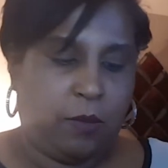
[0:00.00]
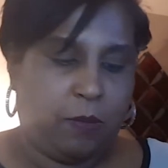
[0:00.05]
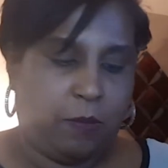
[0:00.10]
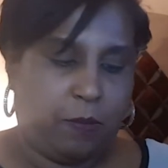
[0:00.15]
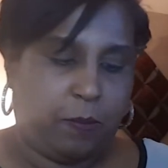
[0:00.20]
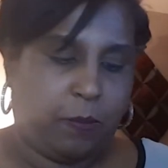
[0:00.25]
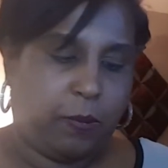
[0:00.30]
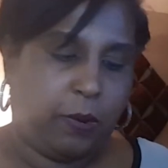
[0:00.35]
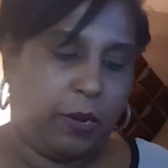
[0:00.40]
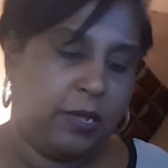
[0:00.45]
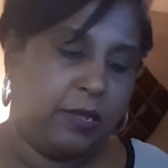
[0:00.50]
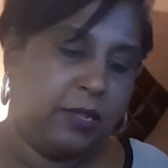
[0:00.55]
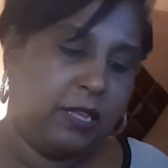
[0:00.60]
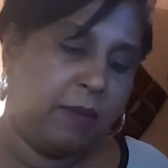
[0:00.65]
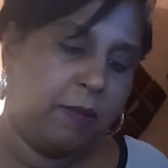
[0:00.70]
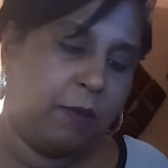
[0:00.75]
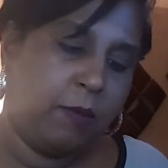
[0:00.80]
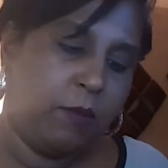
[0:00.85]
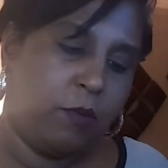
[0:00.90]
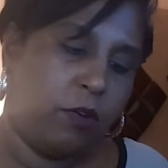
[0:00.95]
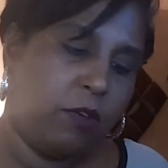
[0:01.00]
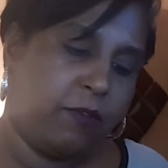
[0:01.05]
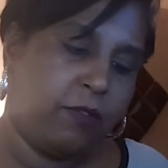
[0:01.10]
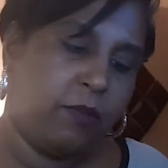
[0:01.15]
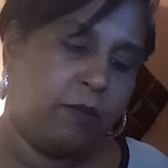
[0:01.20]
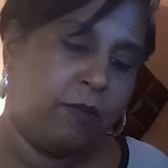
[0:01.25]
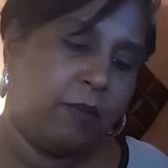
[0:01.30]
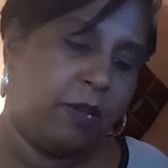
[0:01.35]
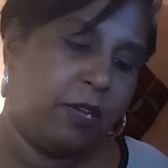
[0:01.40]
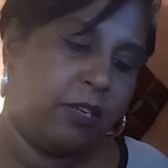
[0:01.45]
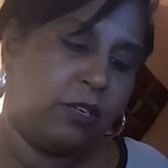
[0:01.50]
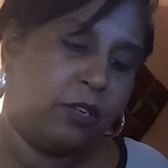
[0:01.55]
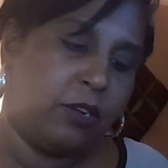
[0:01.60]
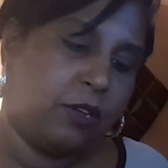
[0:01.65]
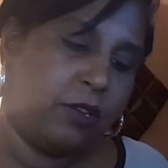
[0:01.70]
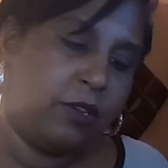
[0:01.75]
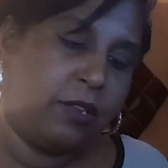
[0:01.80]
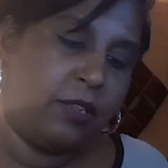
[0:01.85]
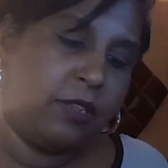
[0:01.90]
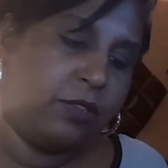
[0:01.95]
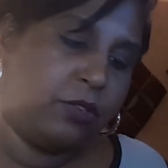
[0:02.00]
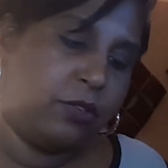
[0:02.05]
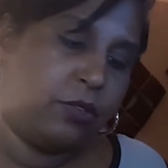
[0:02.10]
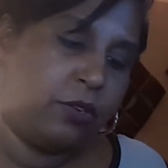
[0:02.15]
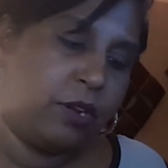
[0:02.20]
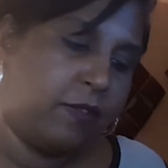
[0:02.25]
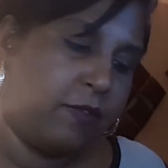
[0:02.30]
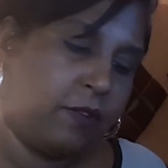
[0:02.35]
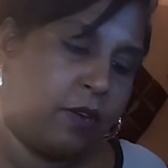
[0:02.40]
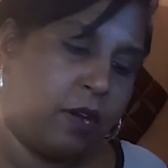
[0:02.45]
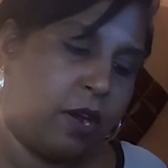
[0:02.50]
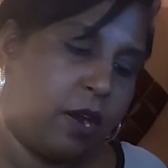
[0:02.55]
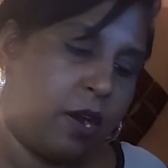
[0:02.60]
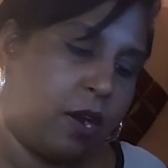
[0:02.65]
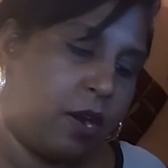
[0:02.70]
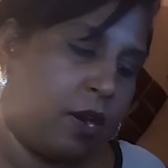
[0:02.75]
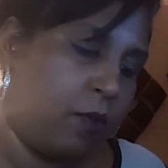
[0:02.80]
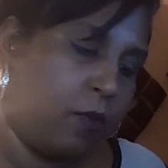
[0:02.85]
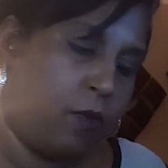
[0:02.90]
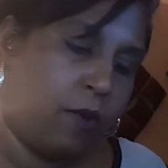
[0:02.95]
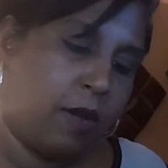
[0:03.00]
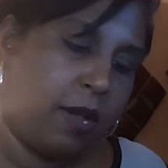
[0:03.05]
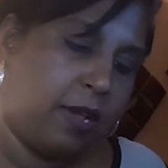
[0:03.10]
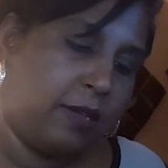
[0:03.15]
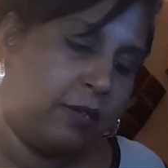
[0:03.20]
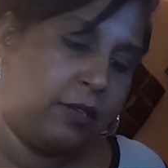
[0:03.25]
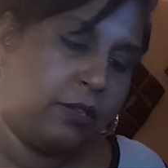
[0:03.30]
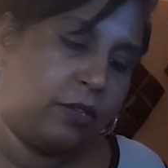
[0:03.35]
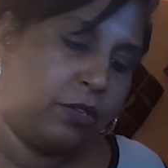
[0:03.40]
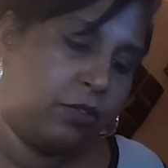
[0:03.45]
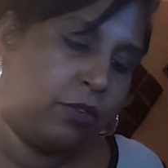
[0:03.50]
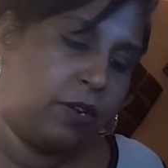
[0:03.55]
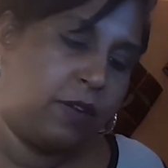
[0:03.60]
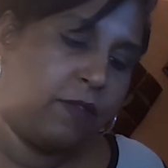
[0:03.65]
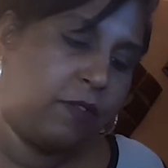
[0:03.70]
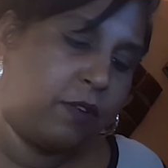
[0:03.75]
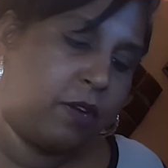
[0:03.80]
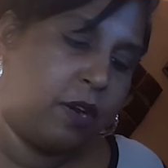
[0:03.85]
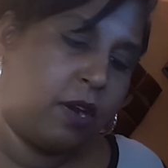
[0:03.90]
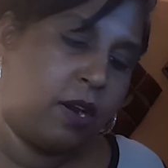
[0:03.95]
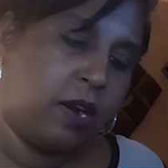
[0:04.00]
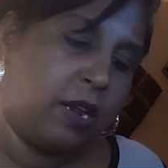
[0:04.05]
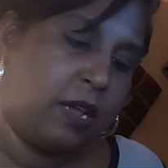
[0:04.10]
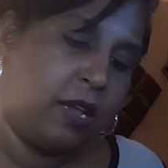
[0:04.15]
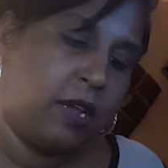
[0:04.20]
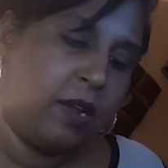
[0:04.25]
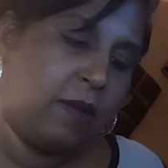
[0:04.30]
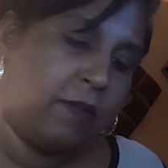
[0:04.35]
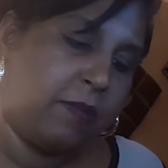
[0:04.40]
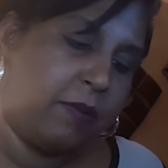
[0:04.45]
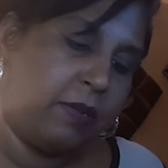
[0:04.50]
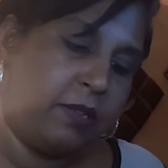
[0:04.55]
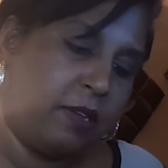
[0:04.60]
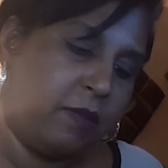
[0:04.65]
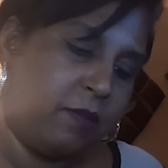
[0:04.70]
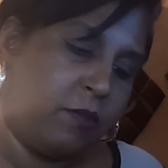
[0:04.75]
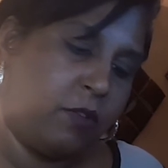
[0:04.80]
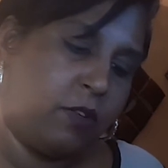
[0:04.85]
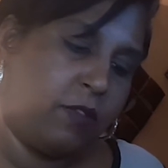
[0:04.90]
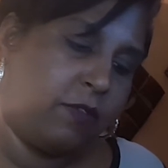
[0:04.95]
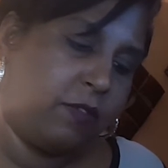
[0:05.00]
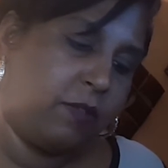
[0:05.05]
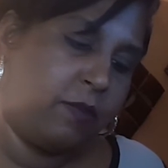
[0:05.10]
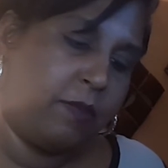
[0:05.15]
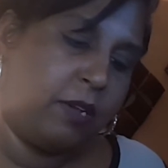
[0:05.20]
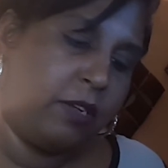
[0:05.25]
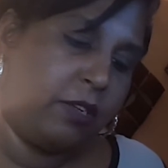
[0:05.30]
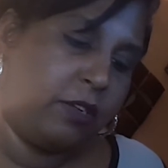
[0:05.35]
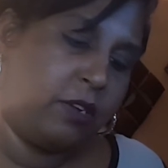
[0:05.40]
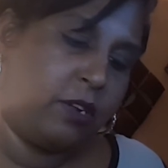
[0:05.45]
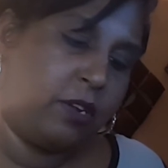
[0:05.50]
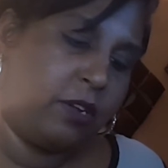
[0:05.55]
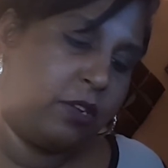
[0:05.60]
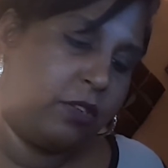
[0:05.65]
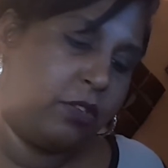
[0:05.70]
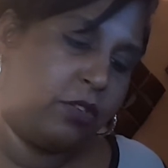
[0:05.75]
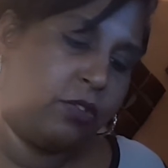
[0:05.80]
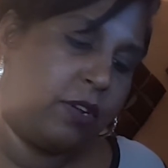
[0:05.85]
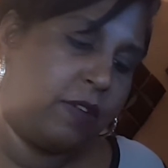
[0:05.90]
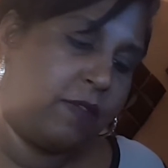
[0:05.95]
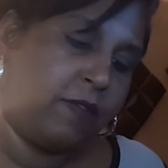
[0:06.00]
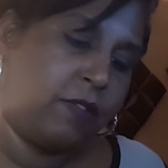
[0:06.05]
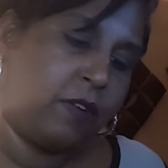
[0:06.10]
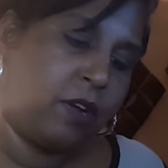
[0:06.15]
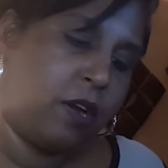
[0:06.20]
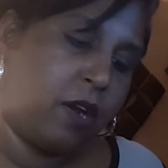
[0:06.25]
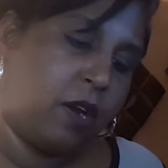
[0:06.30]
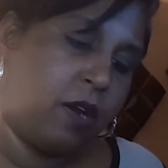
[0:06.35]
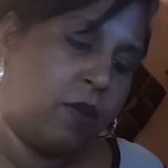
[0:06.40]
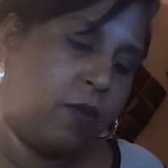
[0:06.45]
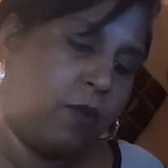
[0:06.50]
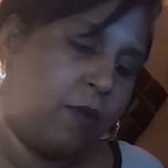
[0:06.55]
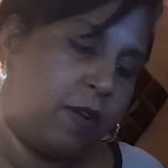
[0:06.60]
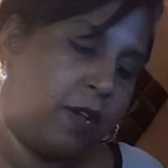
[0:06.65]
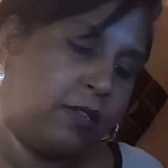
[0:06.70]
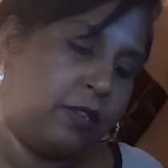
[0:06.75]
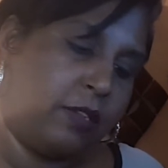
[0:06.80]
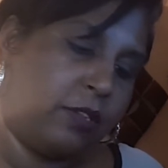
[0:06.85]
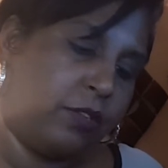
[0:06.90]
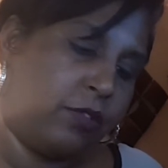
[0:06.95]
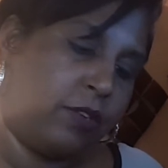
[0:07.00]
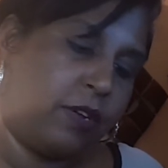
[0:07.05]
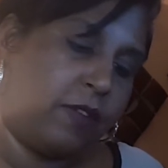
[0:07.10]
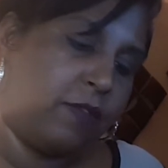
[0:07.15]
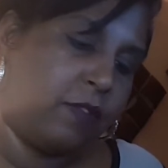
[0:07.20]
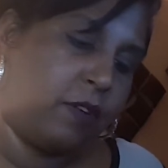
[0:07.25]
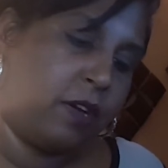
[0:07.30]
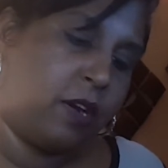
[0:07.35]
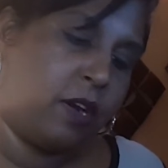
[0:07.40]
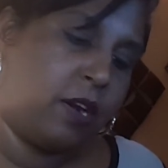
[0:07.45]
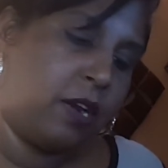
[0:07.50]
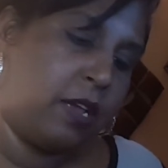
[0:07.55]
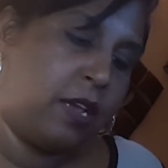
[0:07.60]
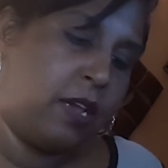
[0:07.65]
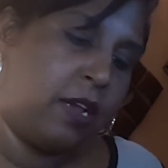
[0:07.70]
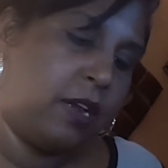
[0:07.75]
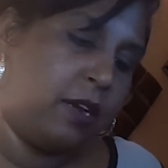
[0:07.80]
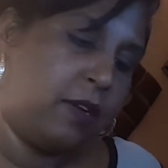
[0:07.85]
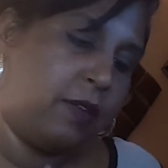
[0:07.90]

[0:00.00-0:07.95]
Please give me more information on the strength card. Why is the strength card here? Please give me more information on the strength card. Why is the strength card here?